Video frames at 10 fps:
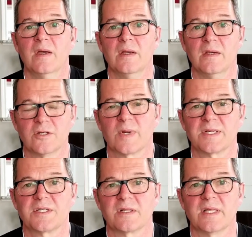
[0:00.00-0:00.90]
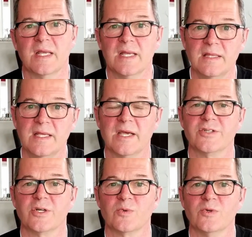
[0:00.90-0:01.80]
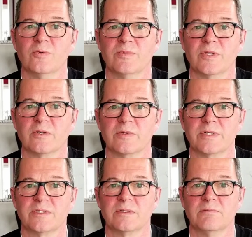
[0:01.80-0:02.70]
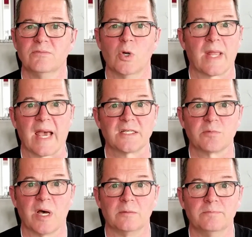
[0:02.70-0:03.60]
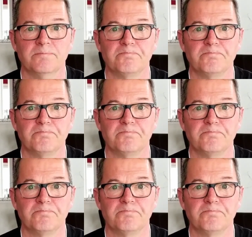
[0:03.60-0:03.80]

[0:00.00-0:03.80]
Interestingly, in the engine room, there was no gas smell.